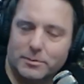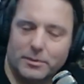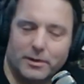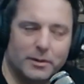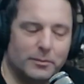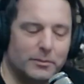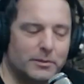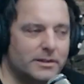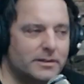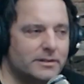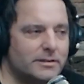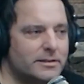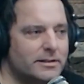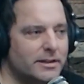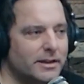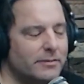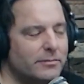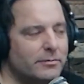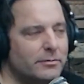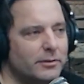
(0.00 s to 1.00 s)
is probably
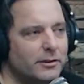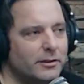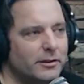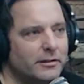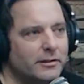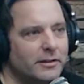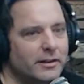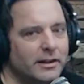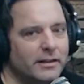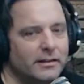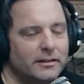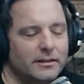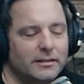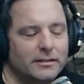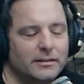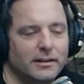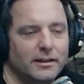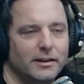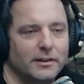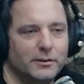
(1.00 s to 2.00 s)
safe for at
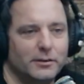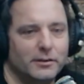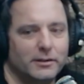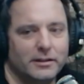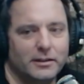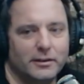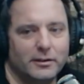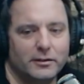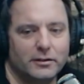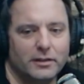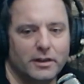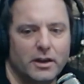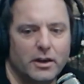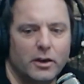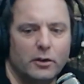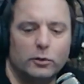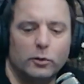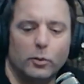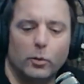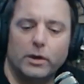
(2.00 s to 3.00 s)
least hundred years.
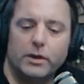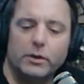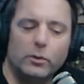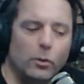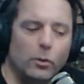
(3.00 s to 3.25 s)
So,